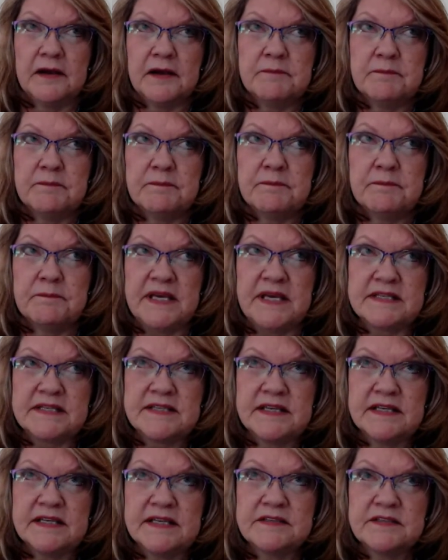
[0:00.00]
because
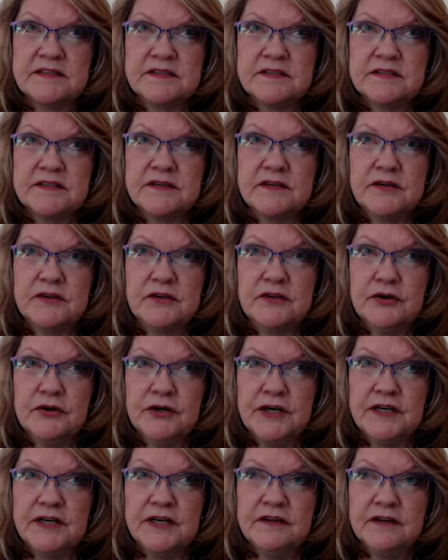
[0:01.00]
it
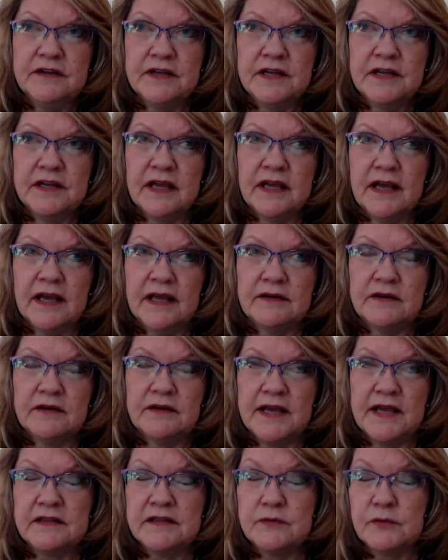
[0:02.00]
could and
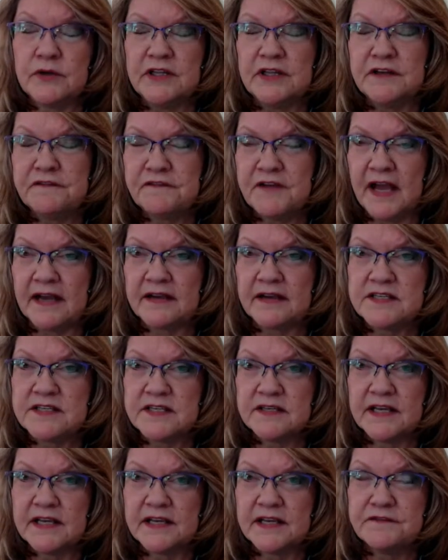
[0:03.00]
likely will
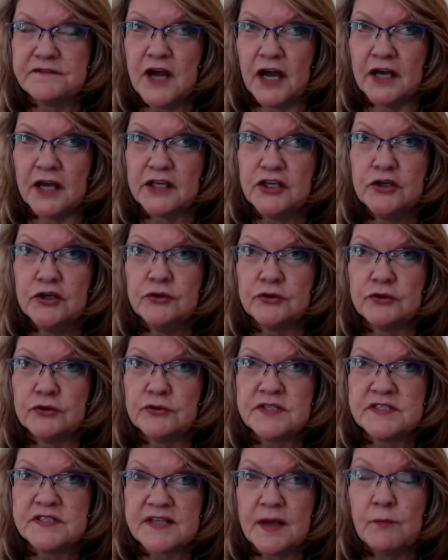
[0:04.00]
affect, if not you,
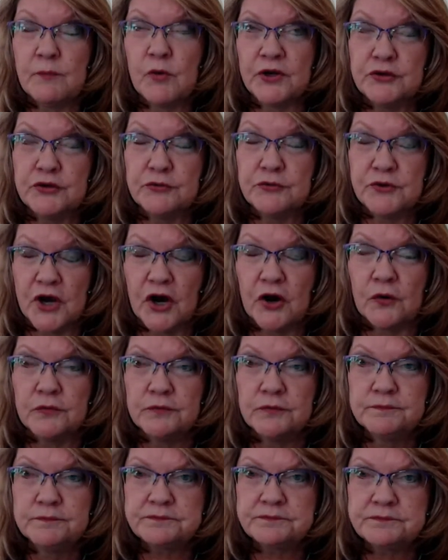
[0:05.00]
someone you know.
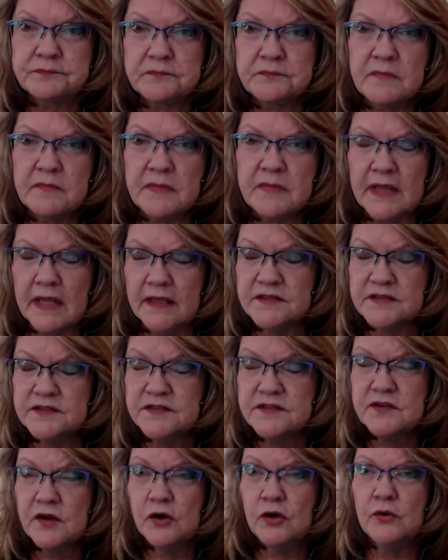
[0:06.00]

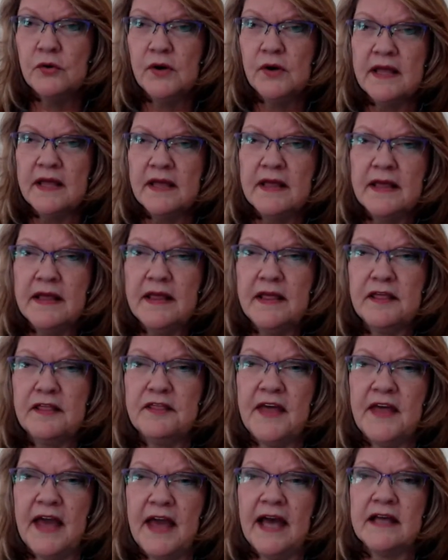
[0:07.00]
So
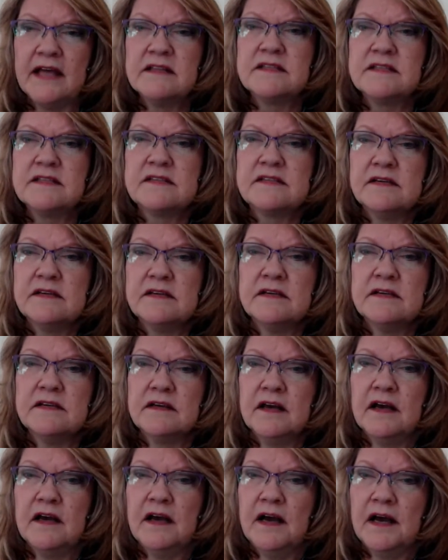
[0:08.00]
that's
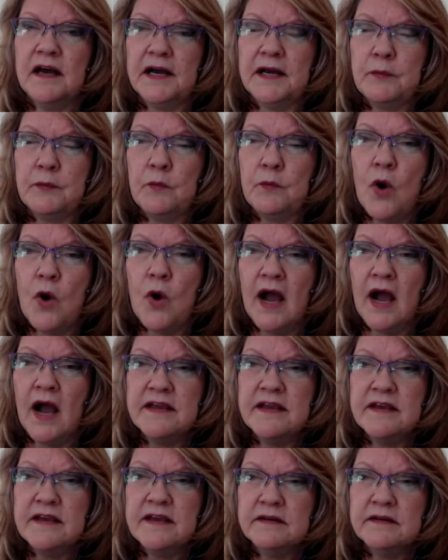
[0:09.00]
why,